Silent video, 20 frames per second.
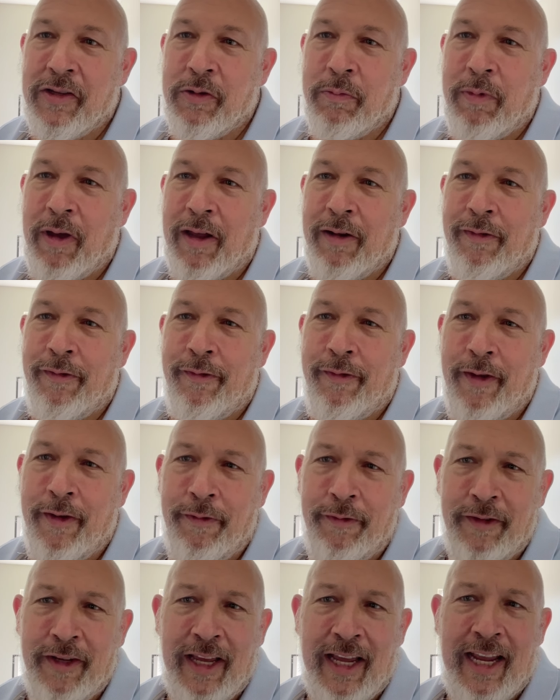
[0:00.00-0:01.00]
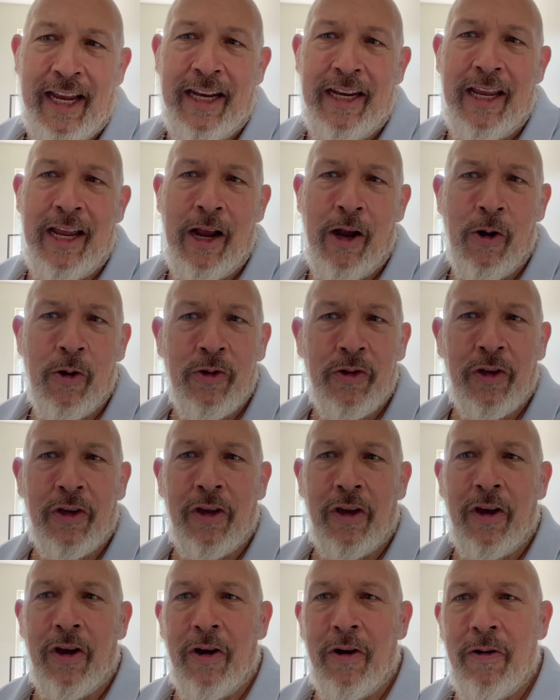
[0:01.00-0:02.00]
about 15 years ago,